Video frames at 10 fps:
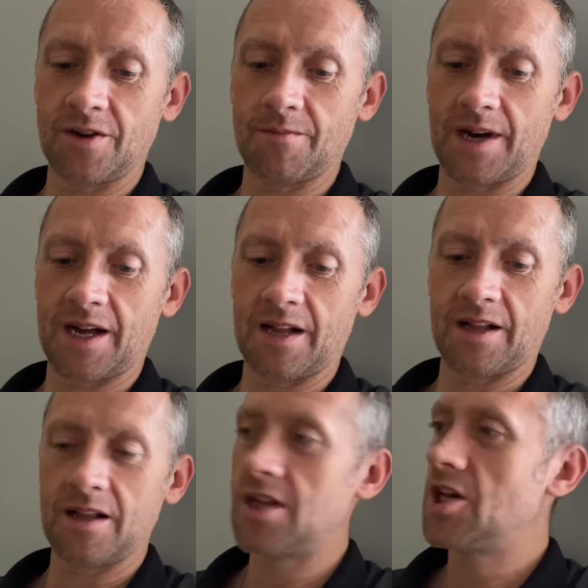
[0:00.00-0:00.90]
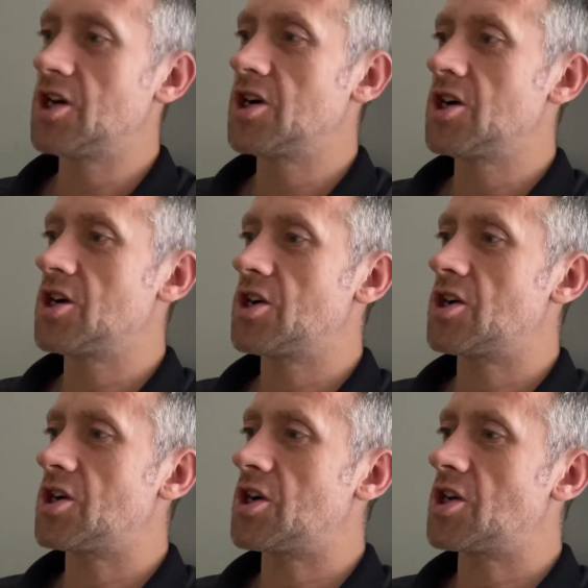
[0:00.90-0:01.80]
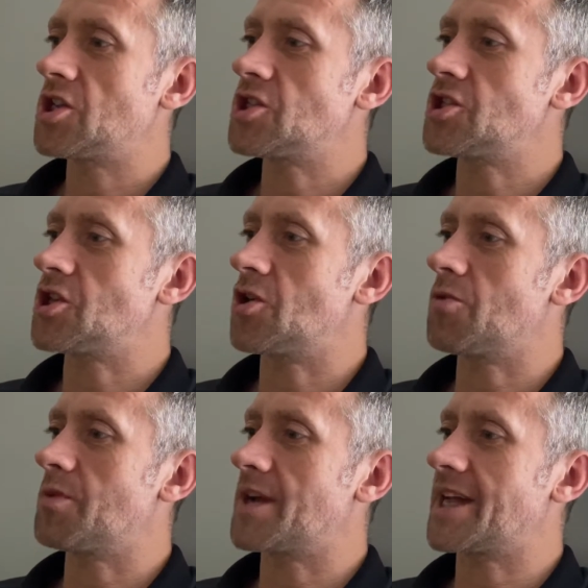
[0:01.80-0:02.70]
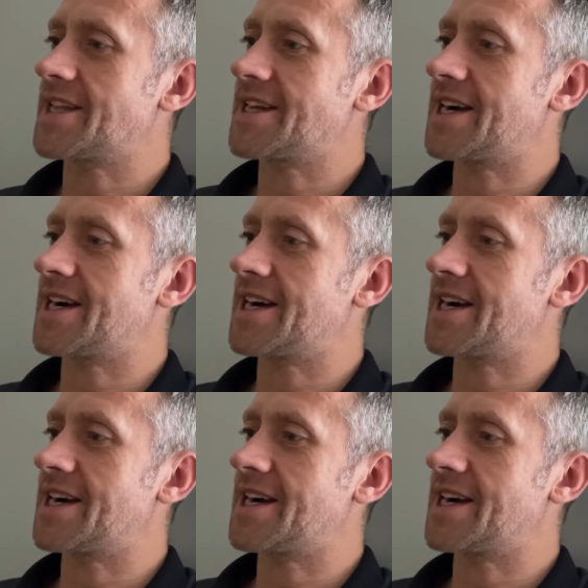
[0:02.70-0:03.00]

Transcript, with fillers: but Oh. Is there a number on it? No, but it...